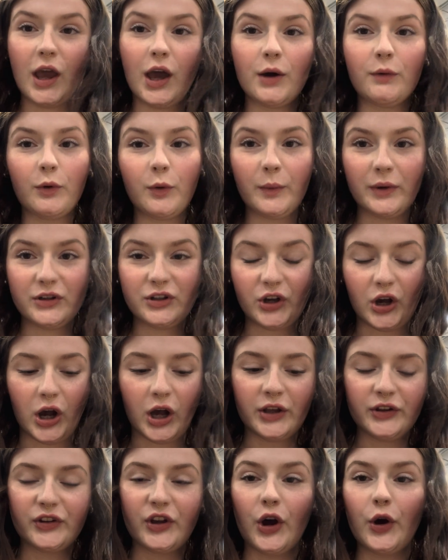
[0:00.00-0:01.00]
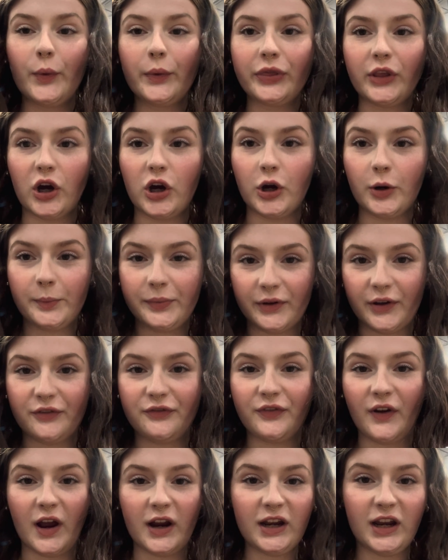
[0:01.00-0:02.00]
We went to Costco with the hopes of
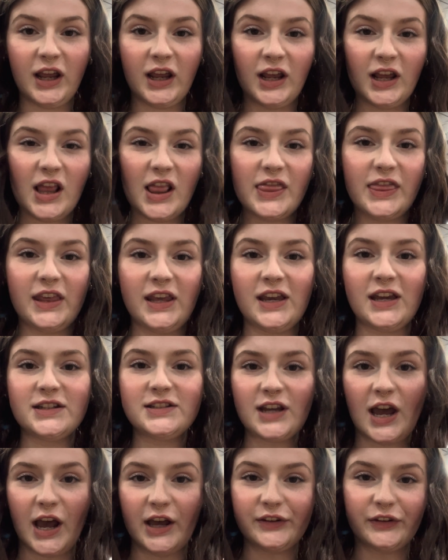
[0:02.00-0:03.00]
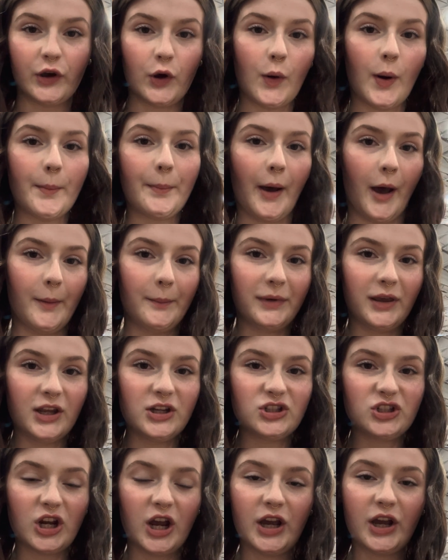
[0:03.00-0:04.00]
finding the Tazo
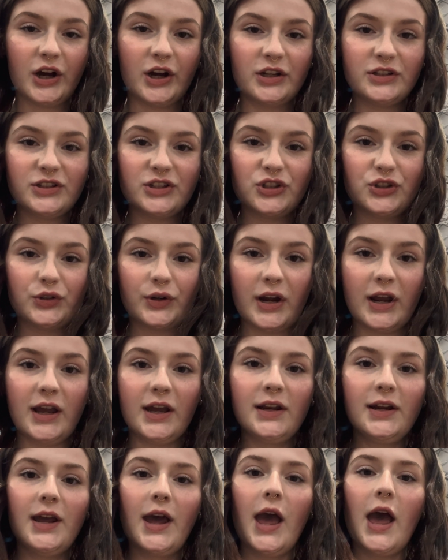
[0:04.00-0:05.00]
pumpkin chai concentrate.